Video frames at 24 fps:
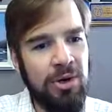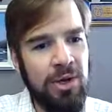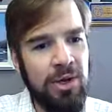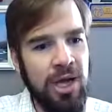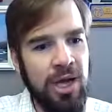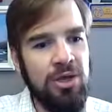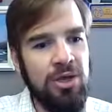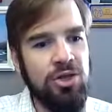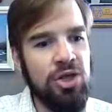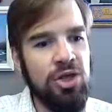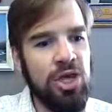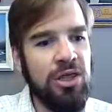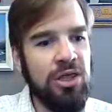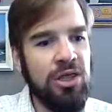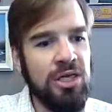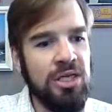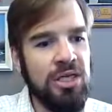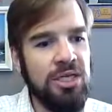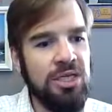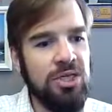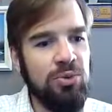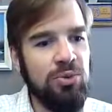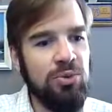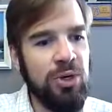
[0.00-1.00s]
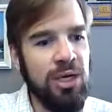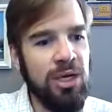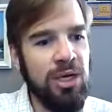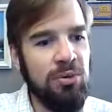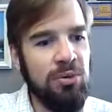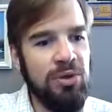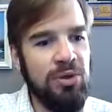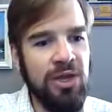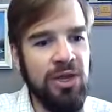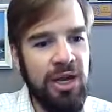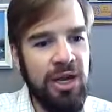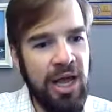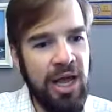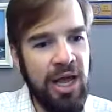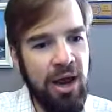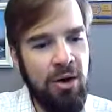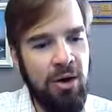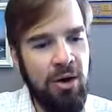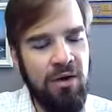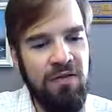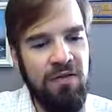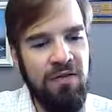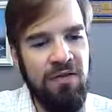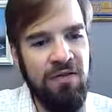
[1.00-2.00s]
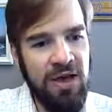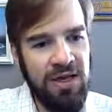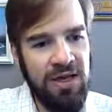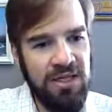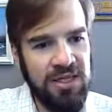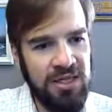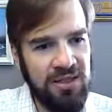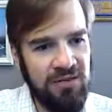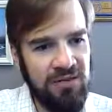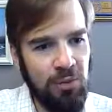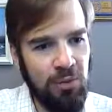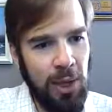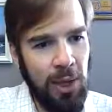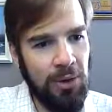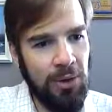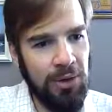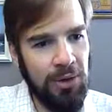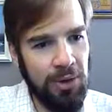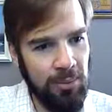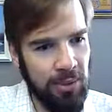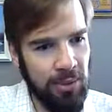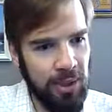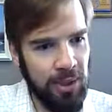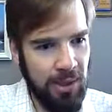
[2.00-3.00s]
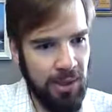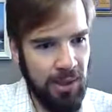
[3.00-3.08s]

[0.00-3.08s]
and gently swing with an air of festive welcome.